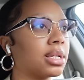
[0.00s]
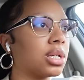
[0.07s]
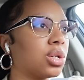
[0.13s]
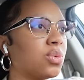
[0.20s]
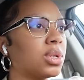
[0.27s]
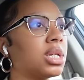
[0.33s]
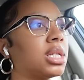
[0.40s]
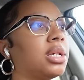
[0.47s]
I just
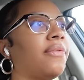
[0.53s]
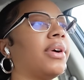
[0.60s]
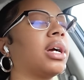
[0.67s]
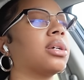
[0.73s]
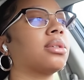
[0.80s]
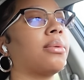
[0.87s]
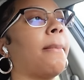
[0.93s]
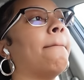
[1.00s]
want to see if I
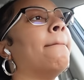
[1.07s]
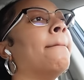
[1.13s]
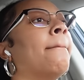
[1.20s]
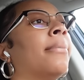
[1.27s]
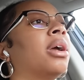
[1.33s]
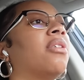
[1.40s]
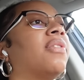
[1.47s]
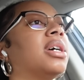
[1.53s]
got some,
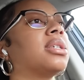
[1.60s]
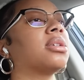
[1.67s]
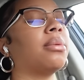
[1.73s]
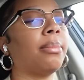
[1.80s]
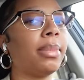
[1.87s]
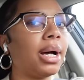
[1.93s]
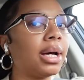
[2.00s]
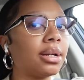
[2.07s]
could find some
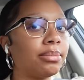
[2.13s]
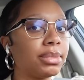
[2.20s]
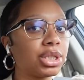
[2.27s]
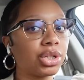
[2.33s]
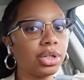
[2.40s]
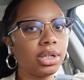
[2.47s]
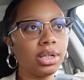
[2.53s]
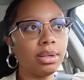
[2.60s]
bottom
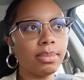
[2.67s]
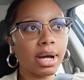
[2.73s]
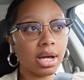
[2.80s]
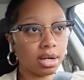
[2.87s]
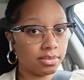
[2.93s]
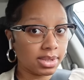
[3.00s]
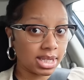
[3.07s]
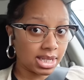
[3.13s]
maternity
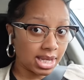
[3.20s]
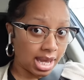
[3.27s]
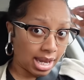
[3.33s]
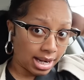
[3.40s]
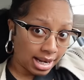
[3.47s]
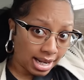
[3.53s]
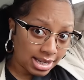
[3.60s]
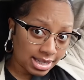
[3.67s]
bottoms. It's
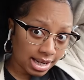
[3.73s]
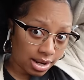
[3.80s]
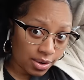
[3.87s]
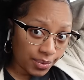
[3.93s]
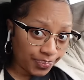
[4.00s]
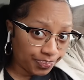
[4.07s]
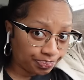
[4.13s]
getting nice out.